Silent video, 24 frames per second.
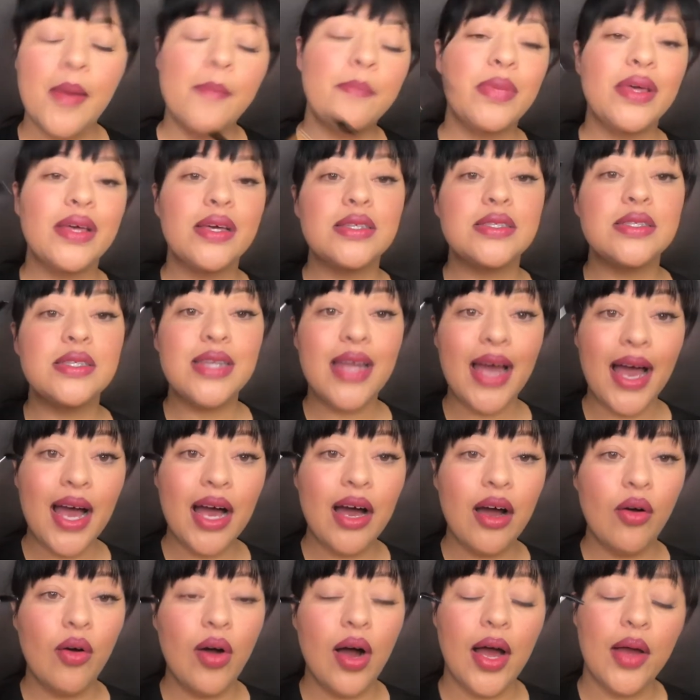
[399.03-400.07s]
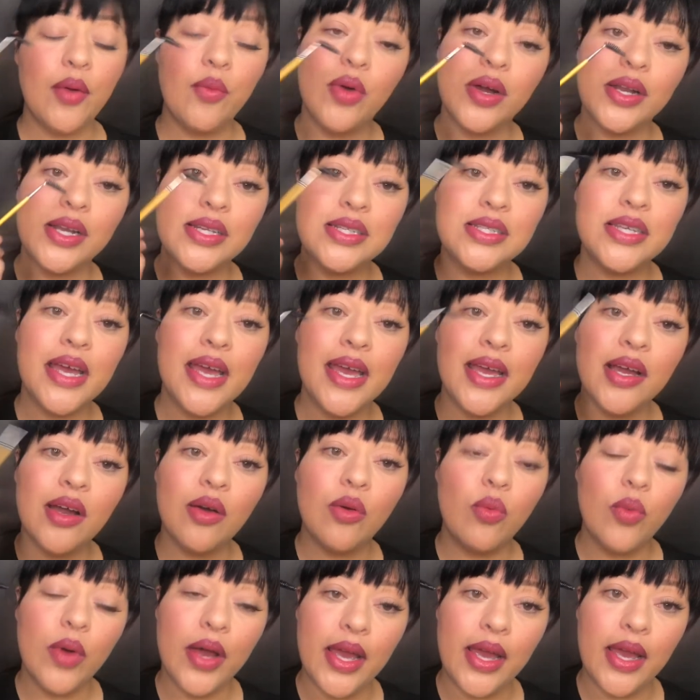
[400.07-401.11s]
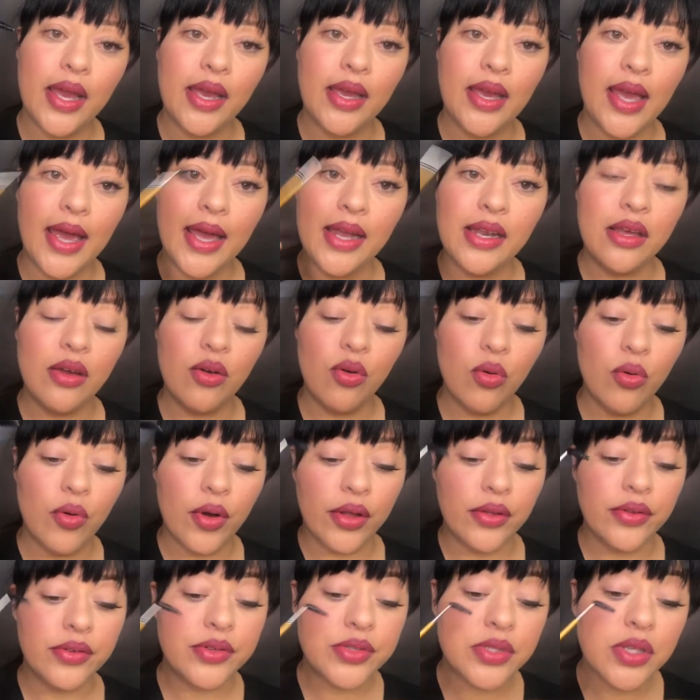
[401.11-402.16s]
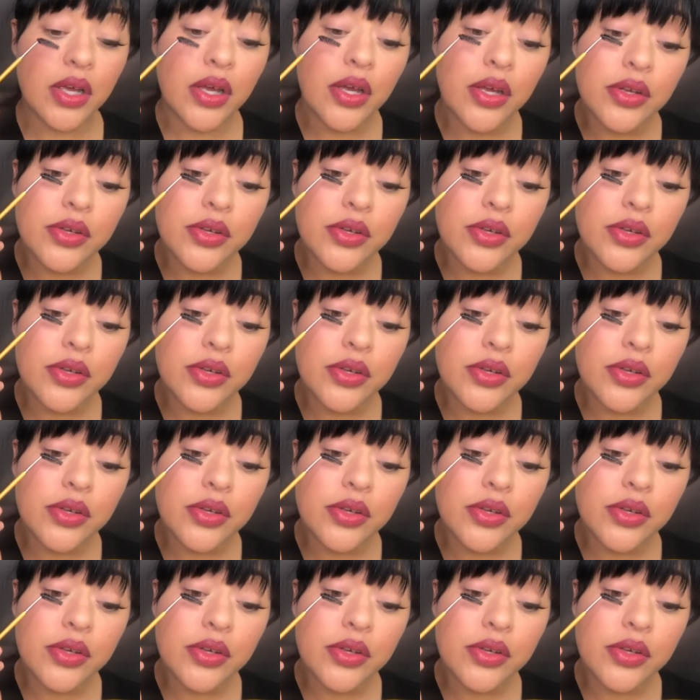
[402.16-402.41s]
Because now I want to take away any oils.